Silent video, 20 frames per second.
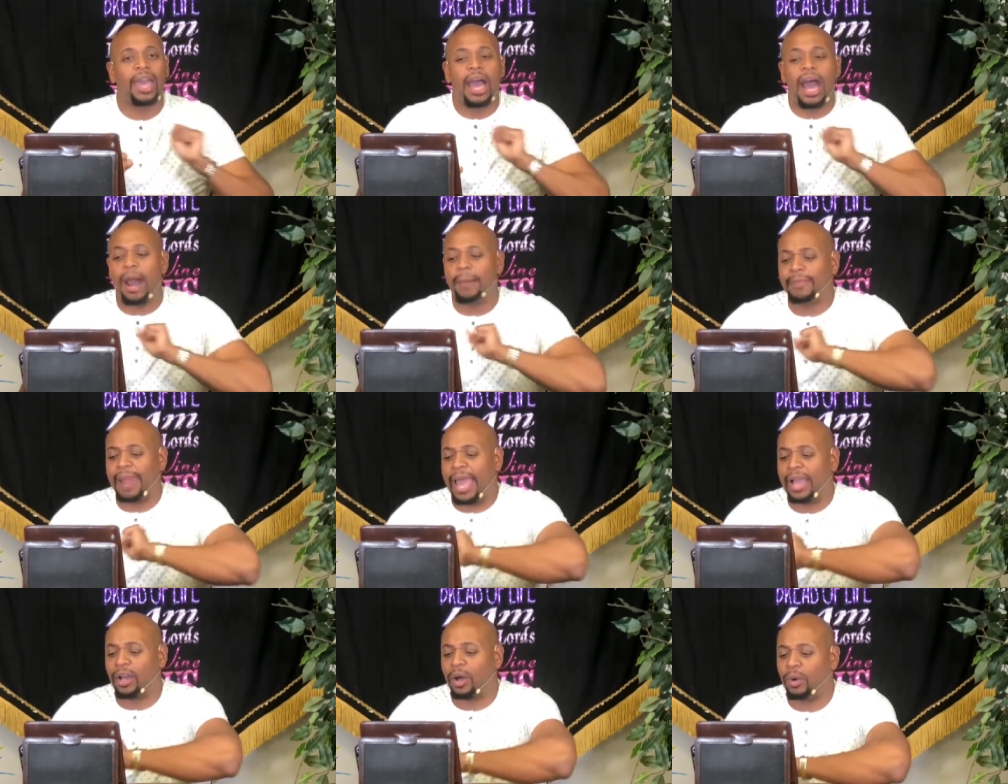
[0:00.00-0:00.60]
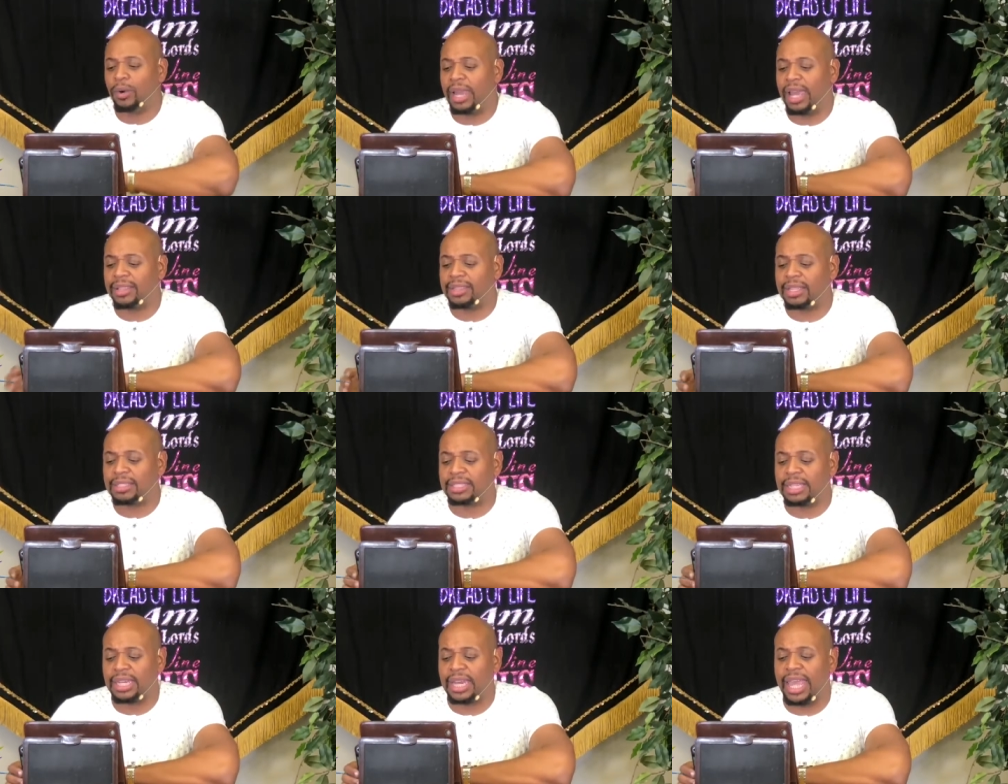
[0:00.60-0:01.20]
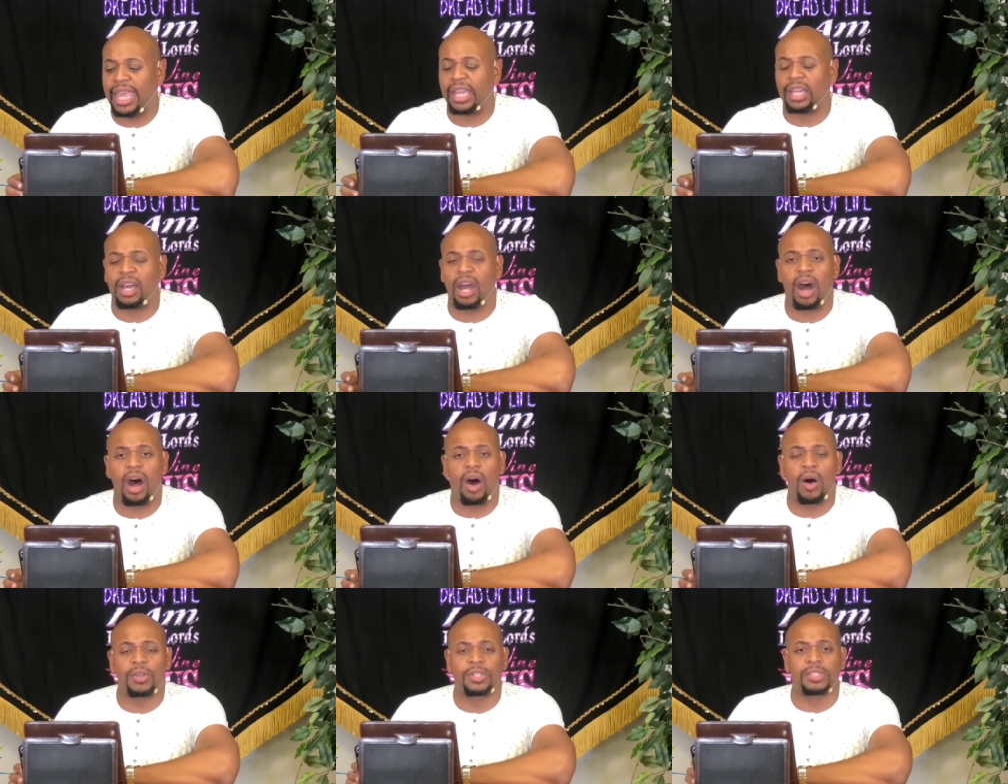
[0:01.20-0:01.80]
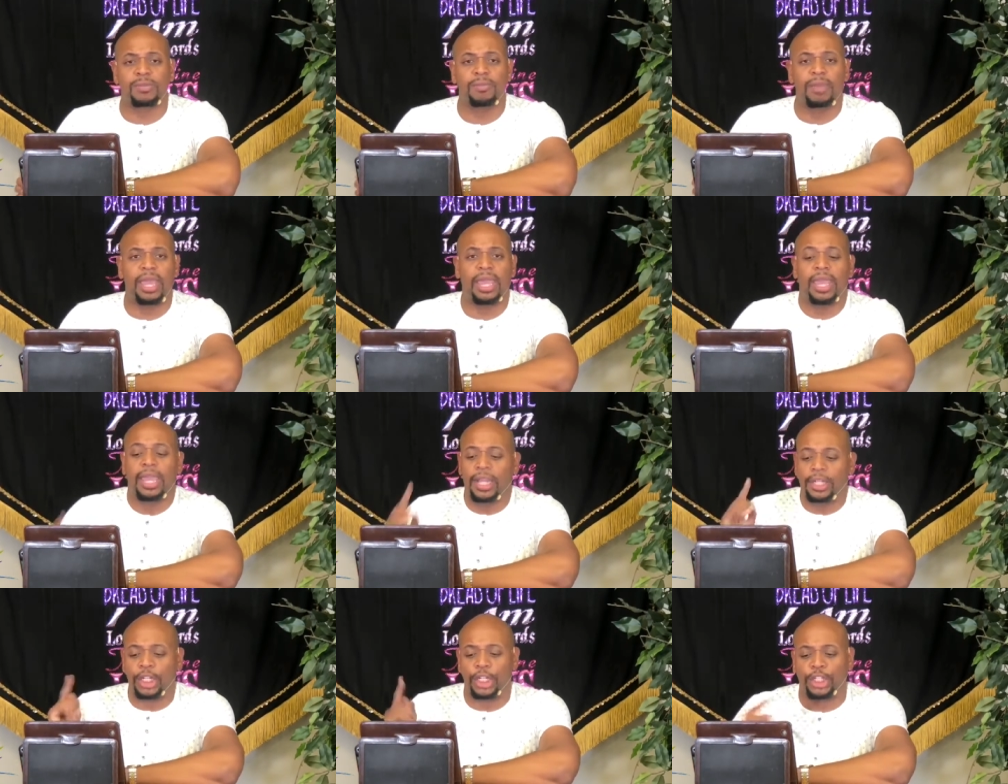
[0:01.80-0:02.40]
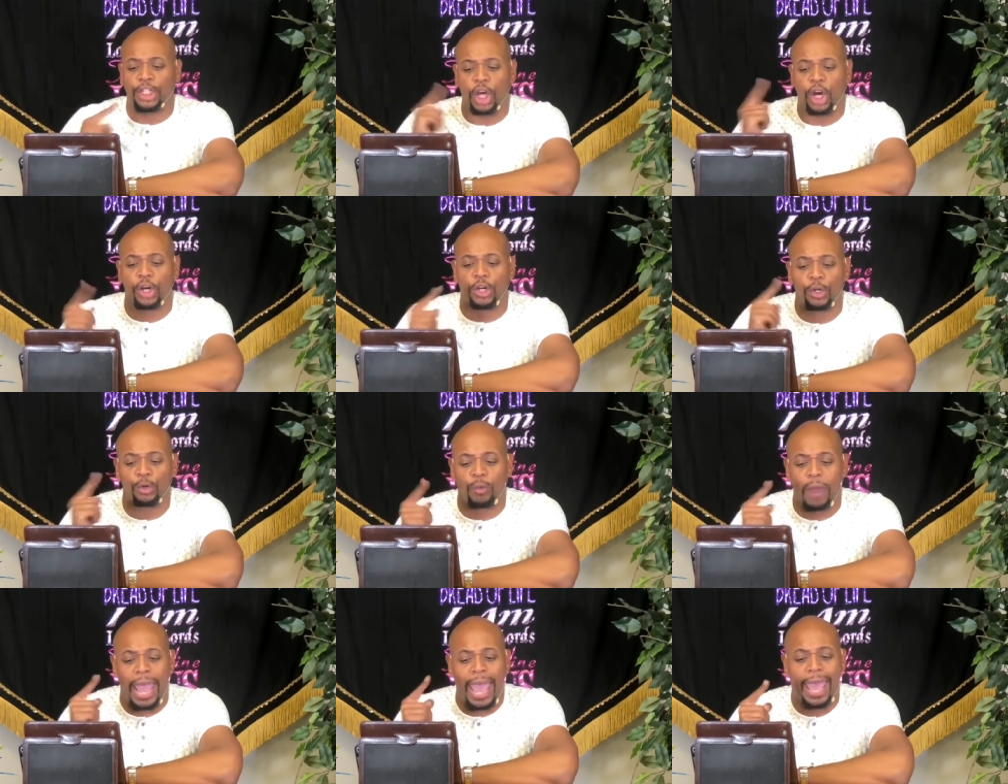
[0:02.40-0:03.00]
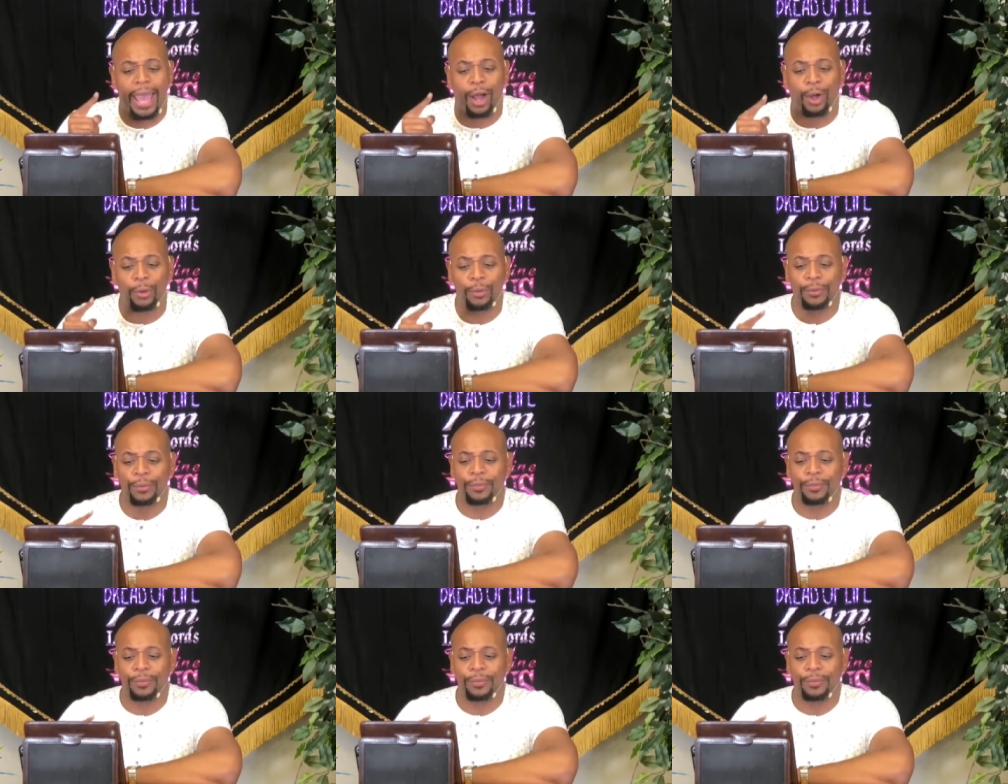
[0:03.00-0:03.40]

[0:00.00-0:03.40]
I'm not going to let the delay cause me to turn around.